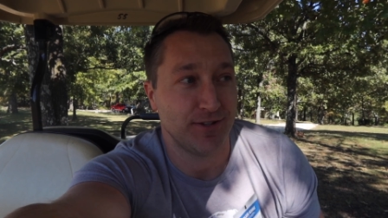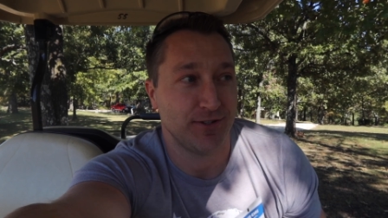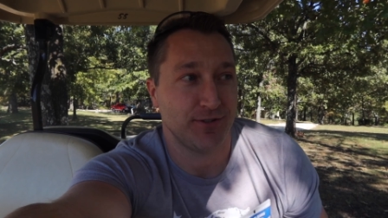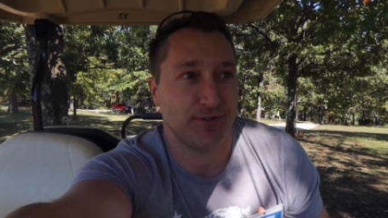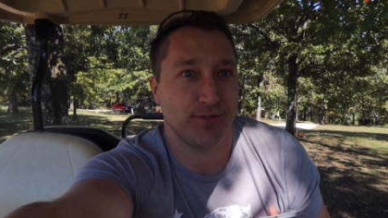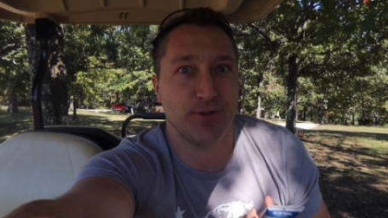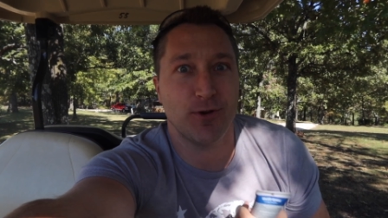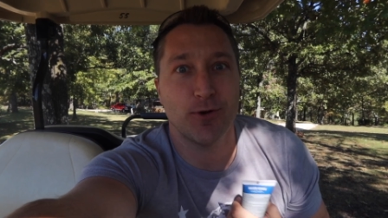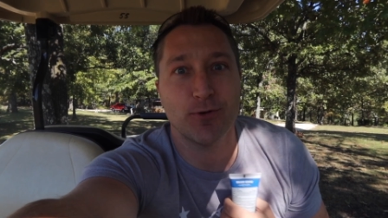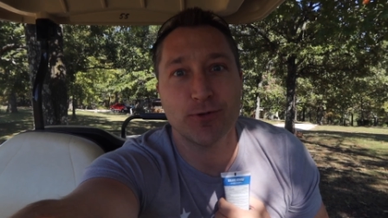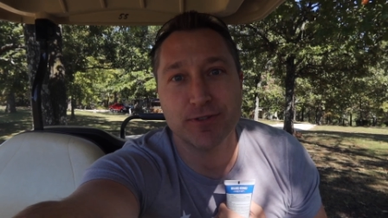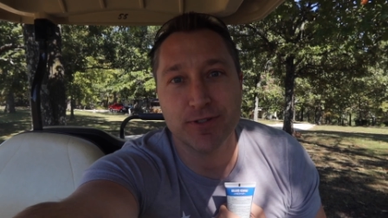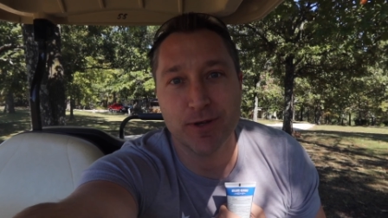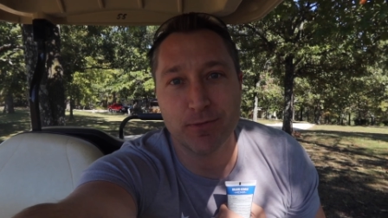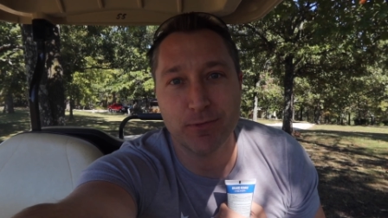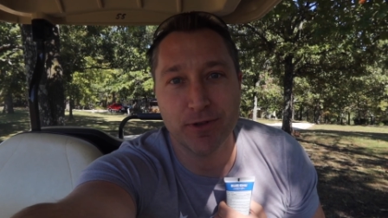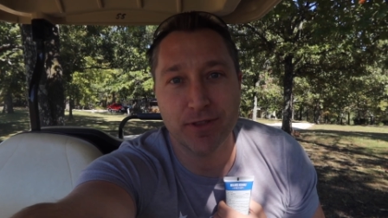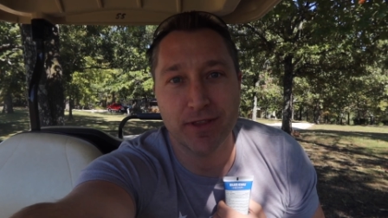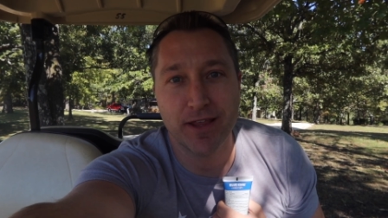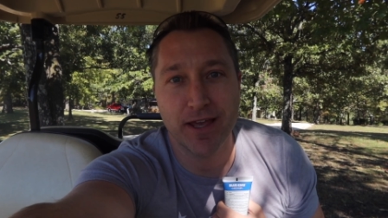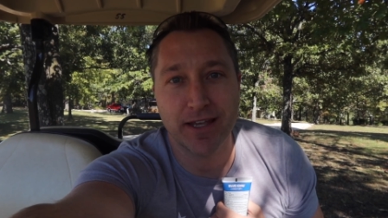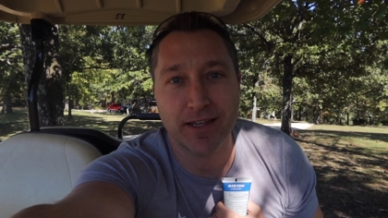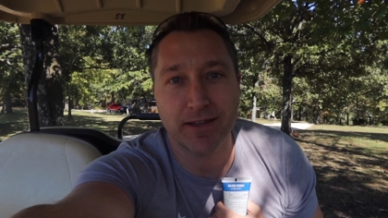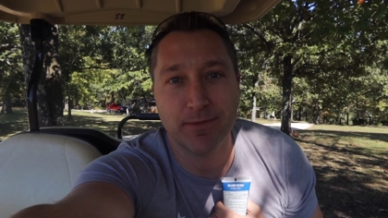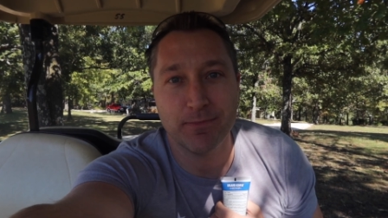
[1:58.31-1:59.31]
So someone
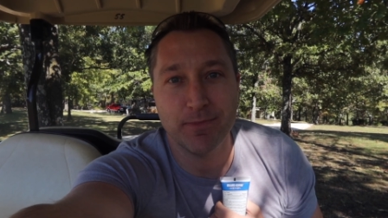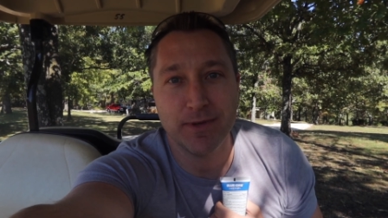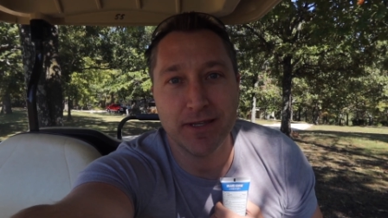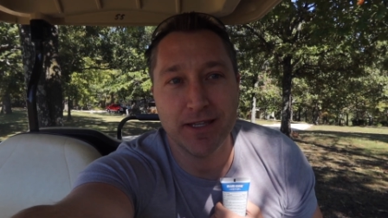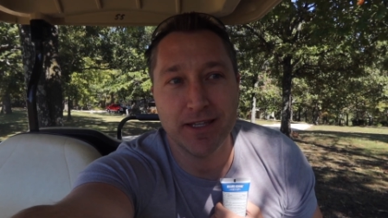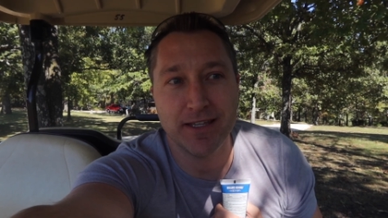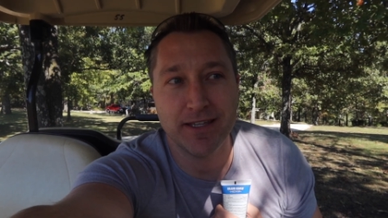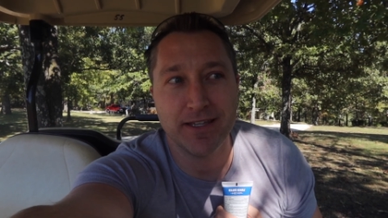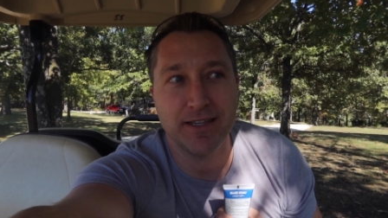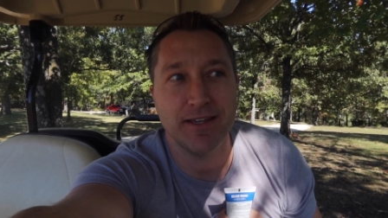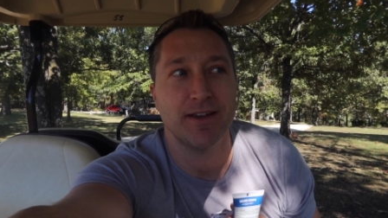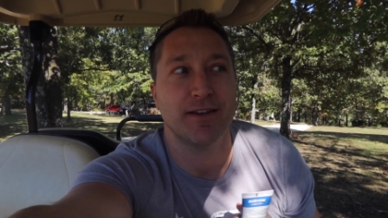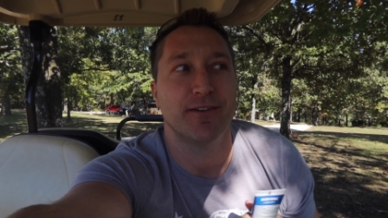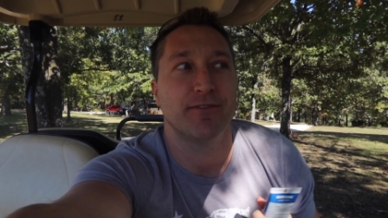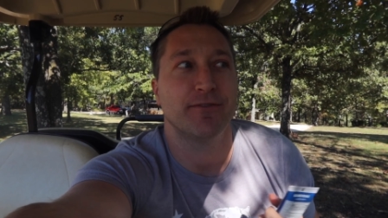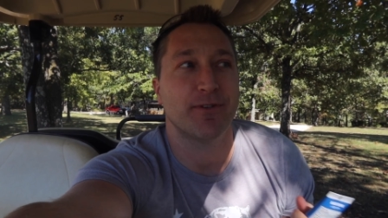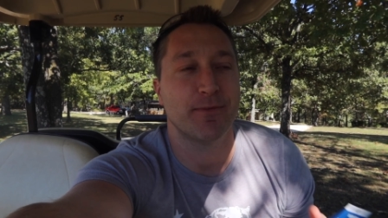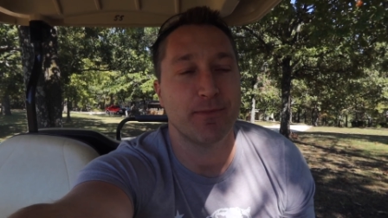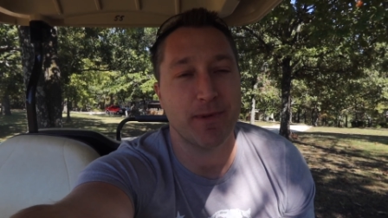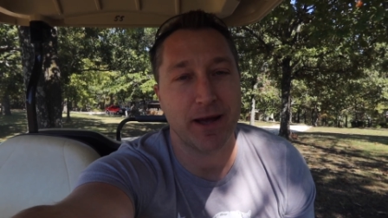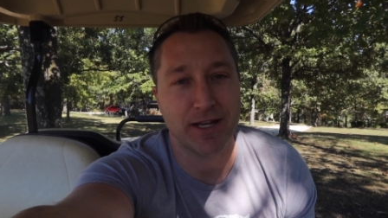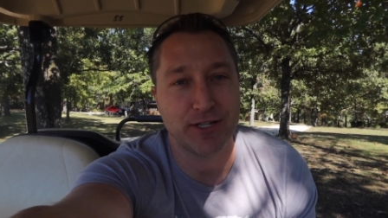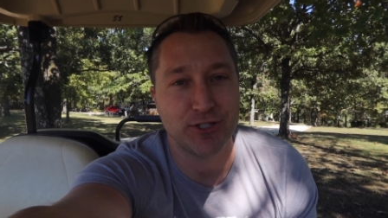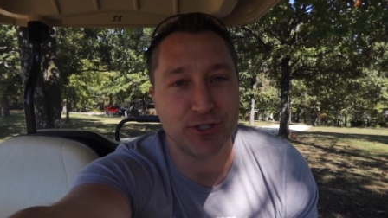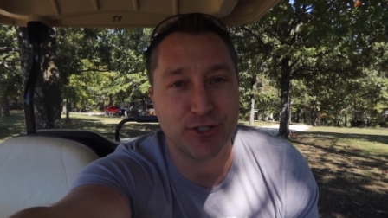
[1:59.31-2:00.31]
like me, for
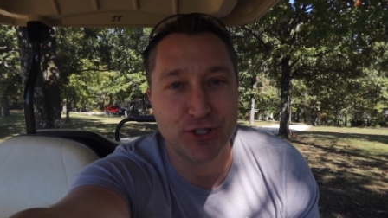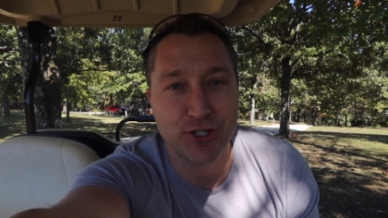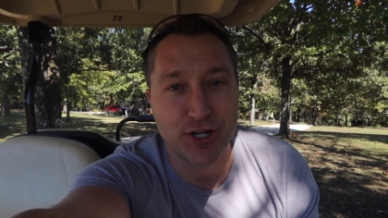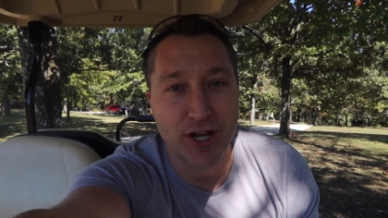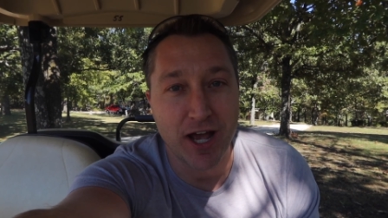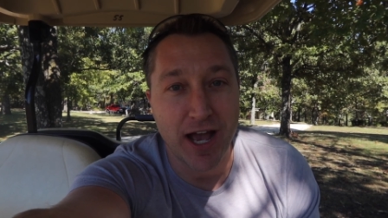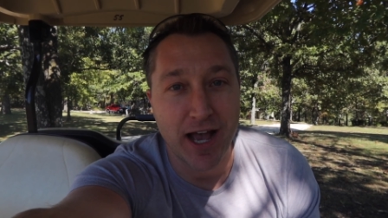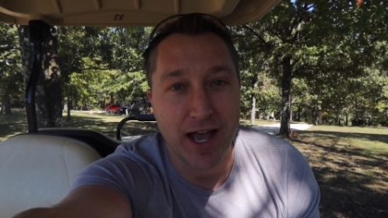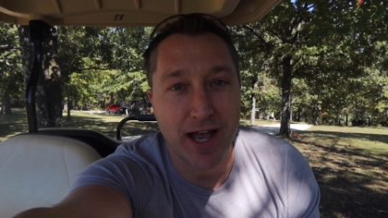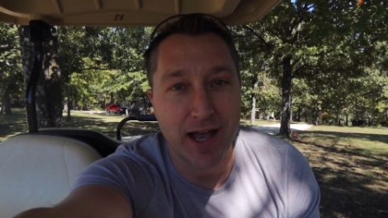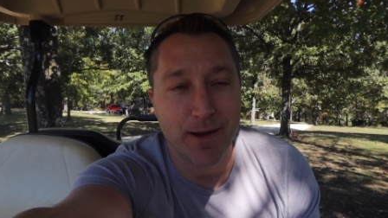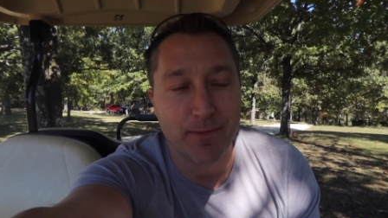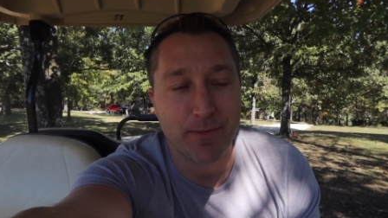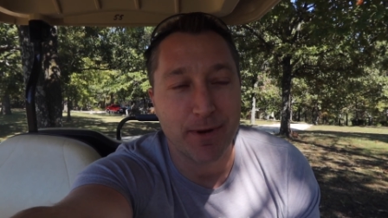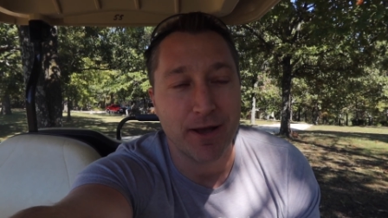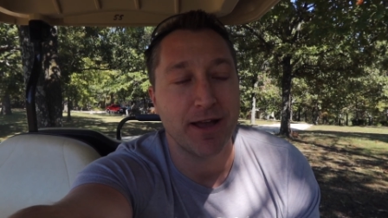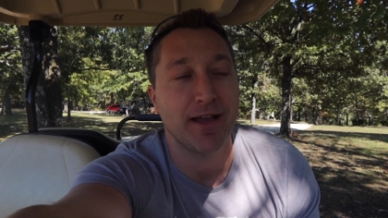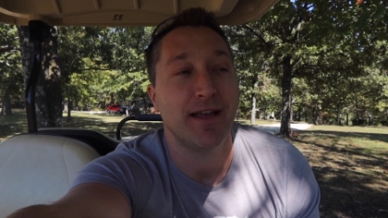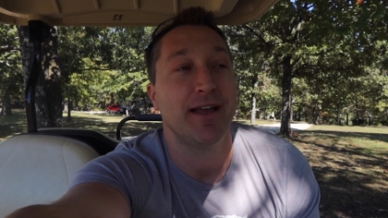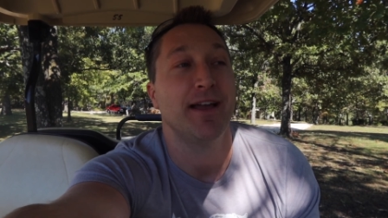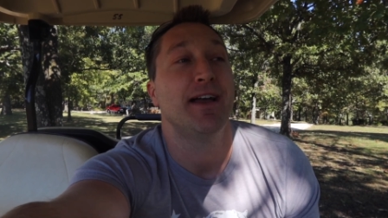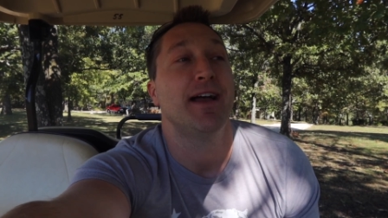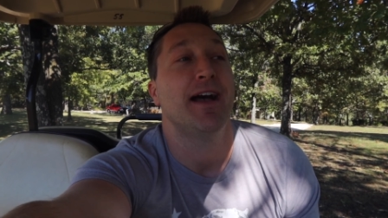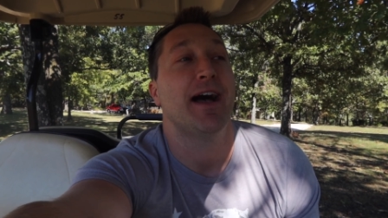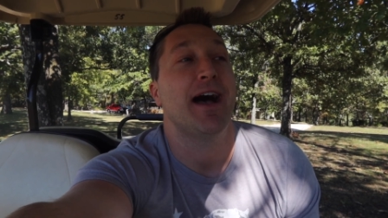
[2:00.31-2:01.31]
my job,
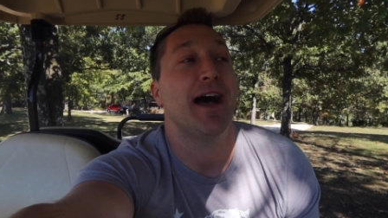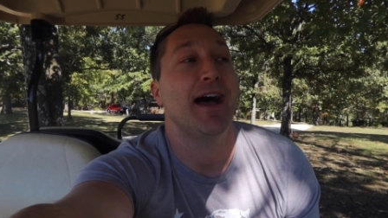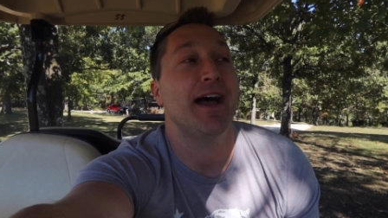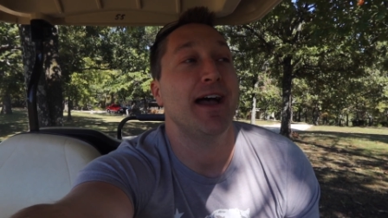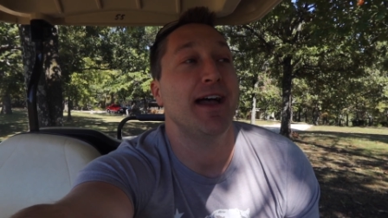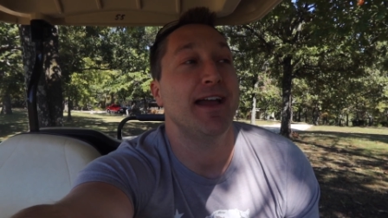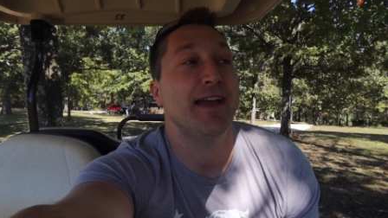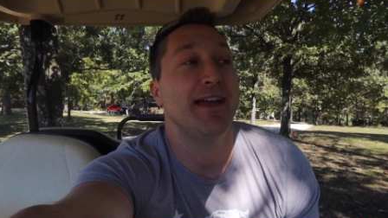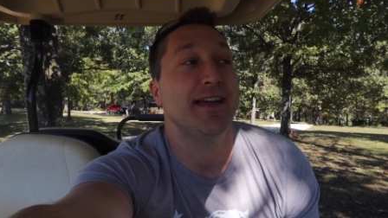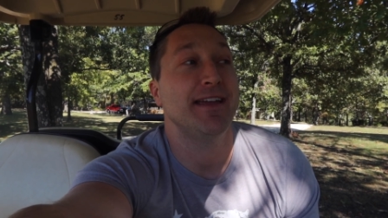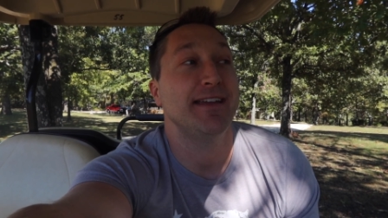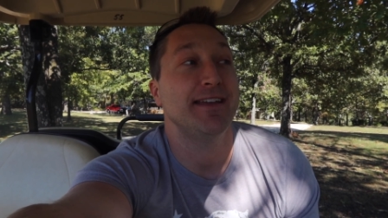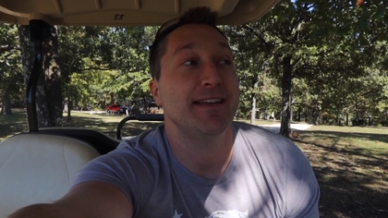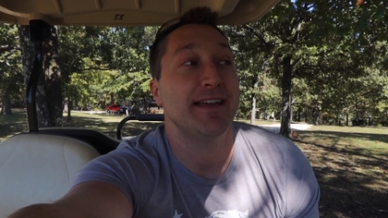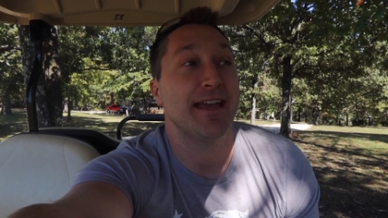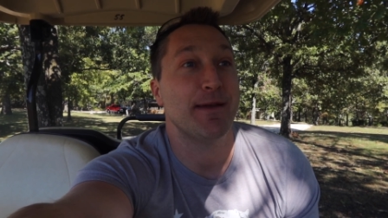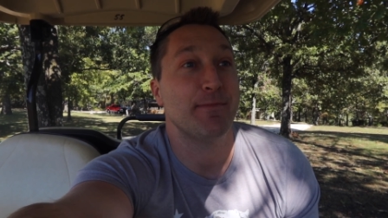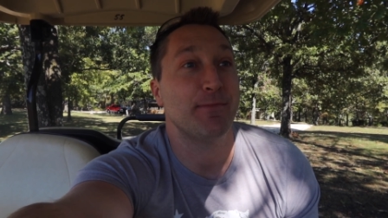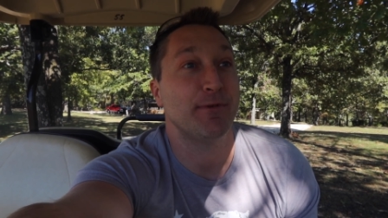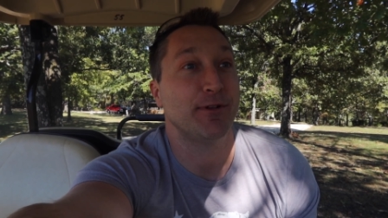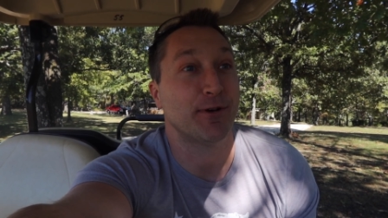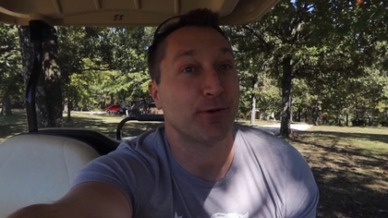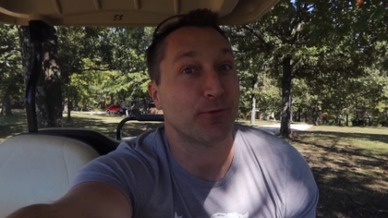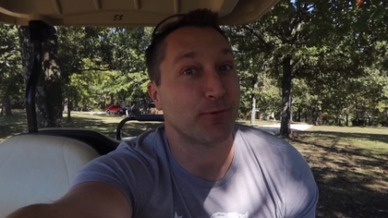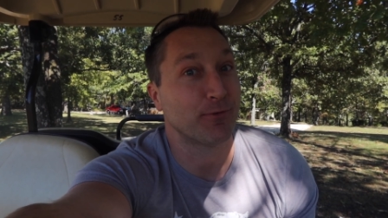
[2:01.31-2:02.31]
I
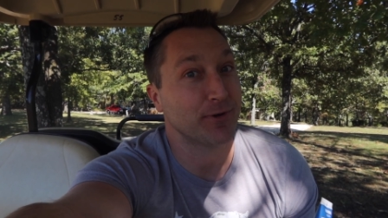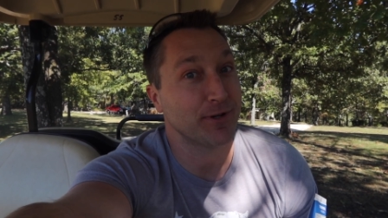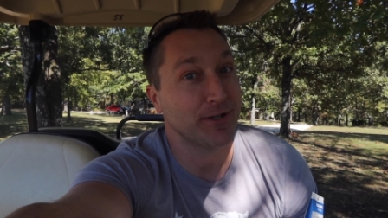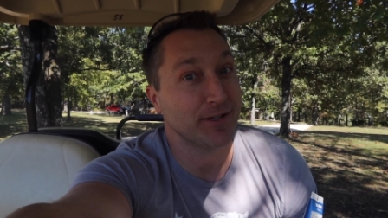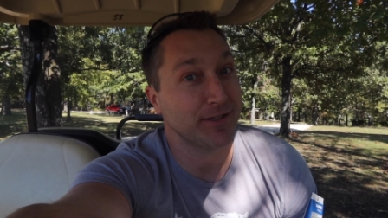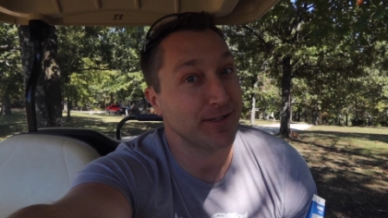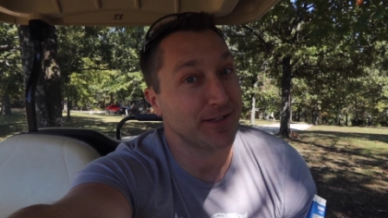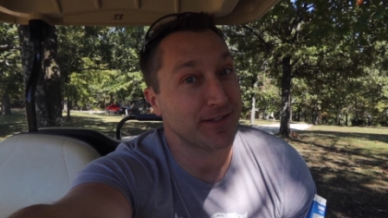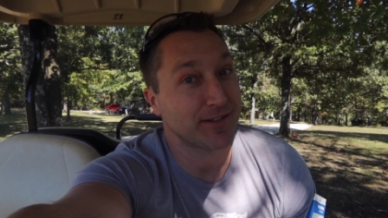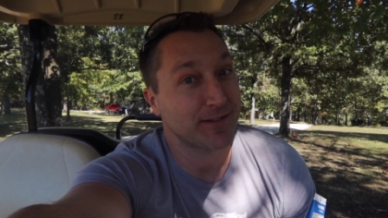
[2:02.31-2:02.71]
am in a really